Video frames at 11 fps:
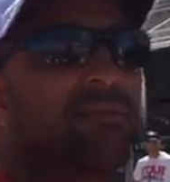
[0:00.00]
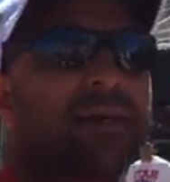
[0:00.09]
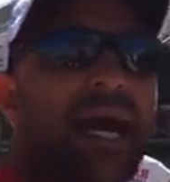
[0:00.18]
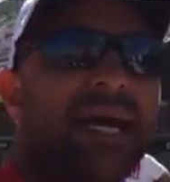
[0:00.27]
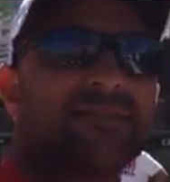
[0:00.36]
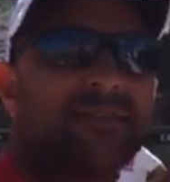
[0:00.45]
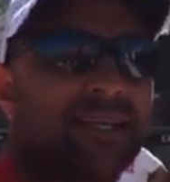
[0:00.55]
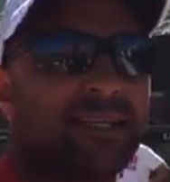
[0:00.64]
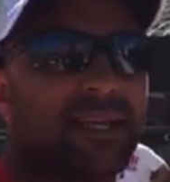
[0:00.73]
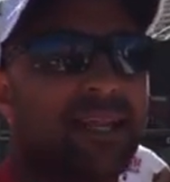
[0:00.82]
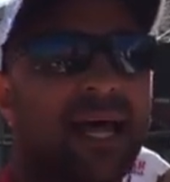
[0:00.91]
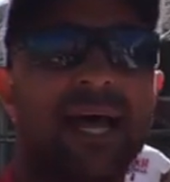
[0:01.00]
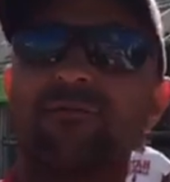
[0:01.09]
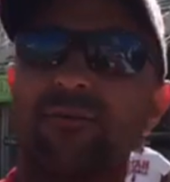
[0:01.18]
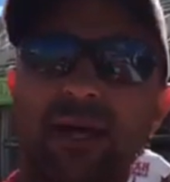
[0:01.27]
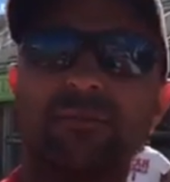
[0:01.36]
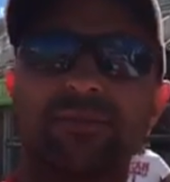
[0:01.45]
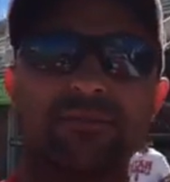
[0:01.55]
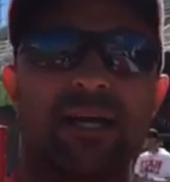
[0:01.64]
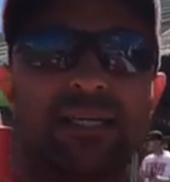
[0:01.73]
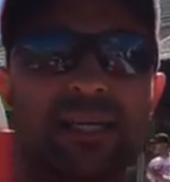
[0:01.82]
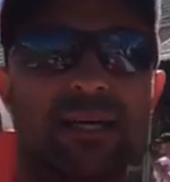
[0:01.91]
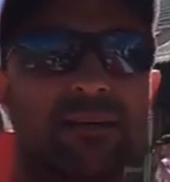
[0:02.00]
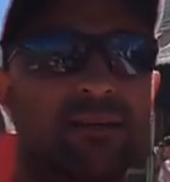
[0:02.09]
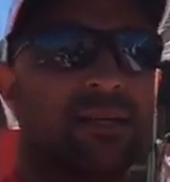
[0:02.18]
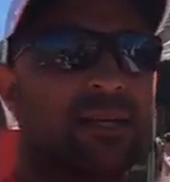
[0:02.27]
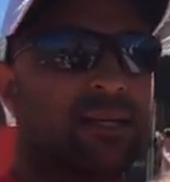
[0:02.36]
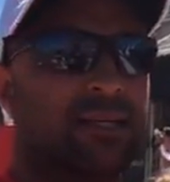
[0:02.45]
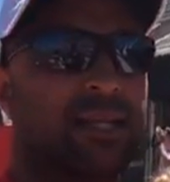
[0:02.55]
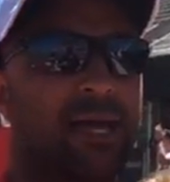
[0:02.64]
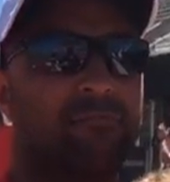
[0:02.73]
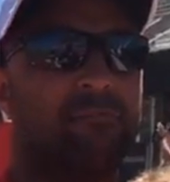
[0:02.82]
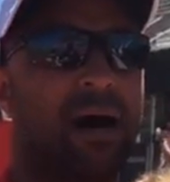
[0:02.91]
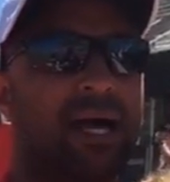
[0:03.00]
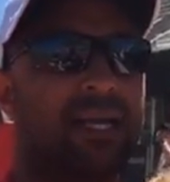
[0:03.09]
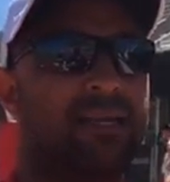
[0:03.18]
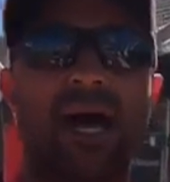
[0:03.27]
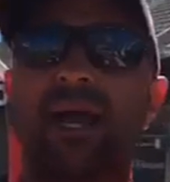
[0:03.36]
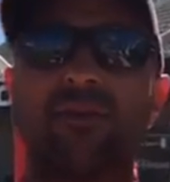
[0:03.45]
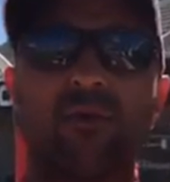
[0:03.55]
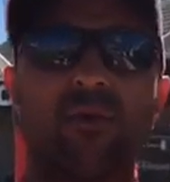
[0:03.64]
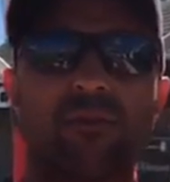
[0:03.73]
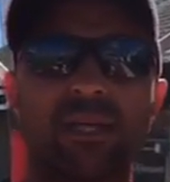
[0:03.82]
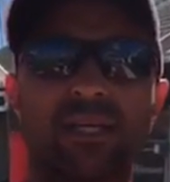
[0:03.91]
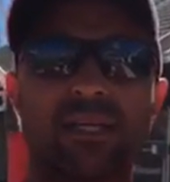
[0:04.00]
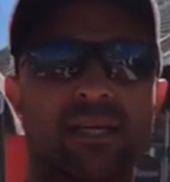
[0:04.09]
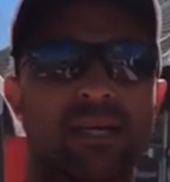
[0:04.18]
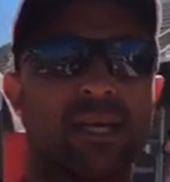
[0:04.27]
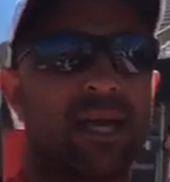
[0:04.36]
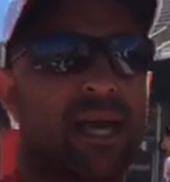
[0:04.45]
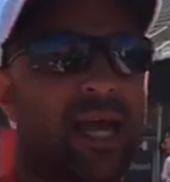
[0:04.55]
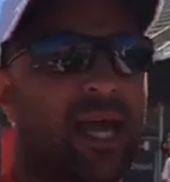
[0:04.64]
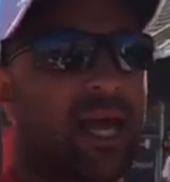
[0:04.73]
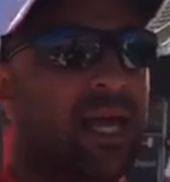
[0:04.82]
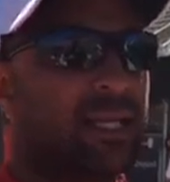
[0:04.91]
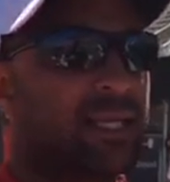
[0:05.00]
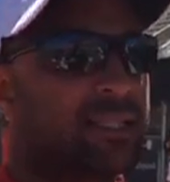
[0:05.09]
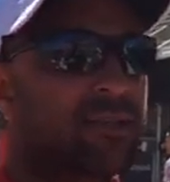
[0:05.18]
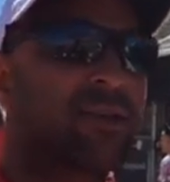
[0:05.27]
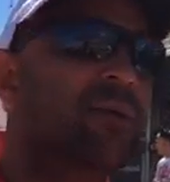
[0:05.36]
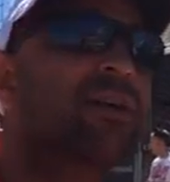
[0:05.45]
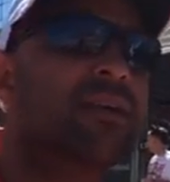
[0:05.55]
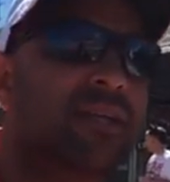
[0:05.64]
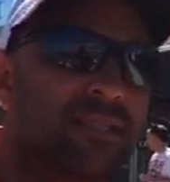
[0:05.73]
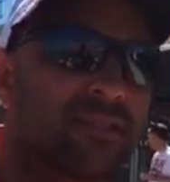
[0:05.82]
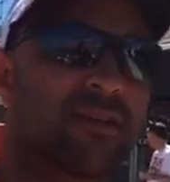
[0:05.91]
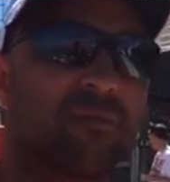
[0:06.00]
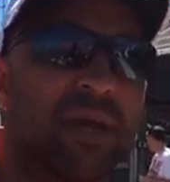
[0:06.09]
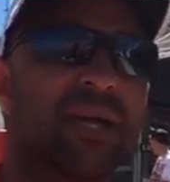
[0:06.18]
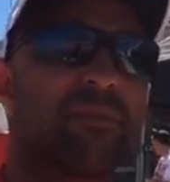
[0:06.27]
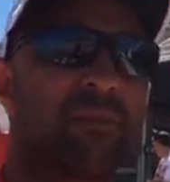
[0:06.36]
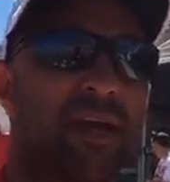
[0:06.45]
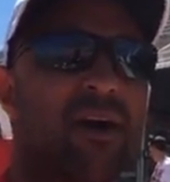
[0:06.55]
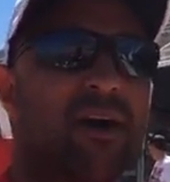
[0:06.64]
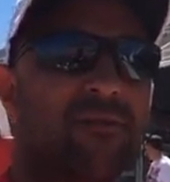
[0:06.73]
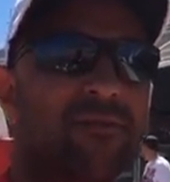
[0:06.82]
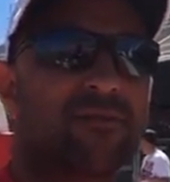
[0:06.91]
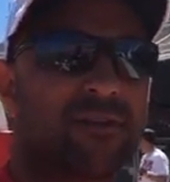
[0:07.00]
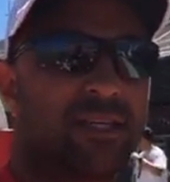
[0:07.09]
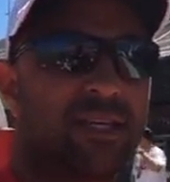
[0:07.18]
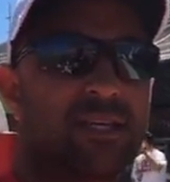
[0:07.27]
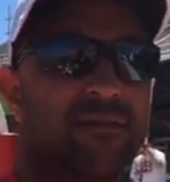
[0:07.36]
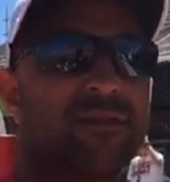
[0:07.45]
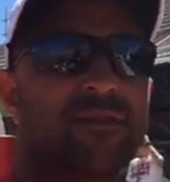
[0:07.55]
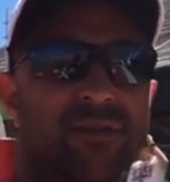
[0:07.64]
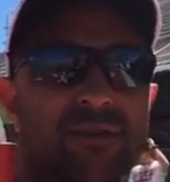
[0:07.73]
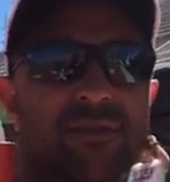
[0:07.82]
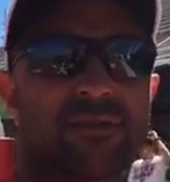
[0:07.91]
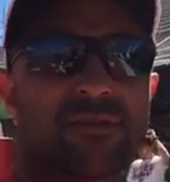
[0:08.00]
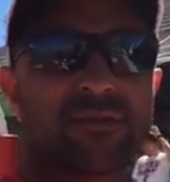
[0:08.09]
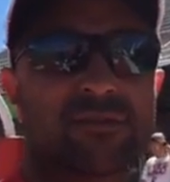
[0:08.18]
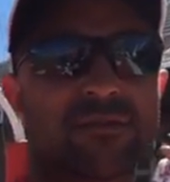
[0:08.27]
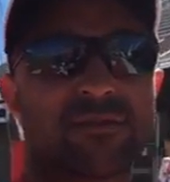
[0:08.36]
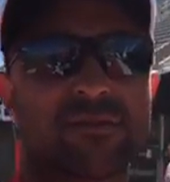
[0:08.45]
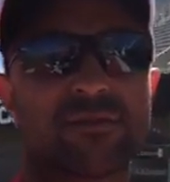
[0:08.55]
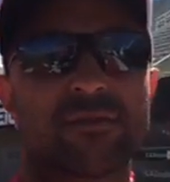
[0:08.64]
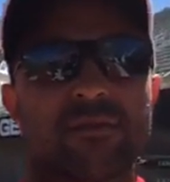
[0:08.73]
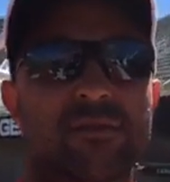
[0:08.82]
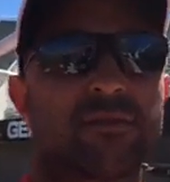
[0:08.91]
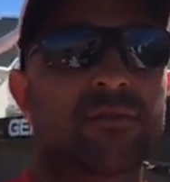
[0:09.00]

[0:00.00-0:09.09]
some guys are getting a lot of reps right now, that might not normally, and it's going to be good because it's going to pay, pay off in, in the future. So when you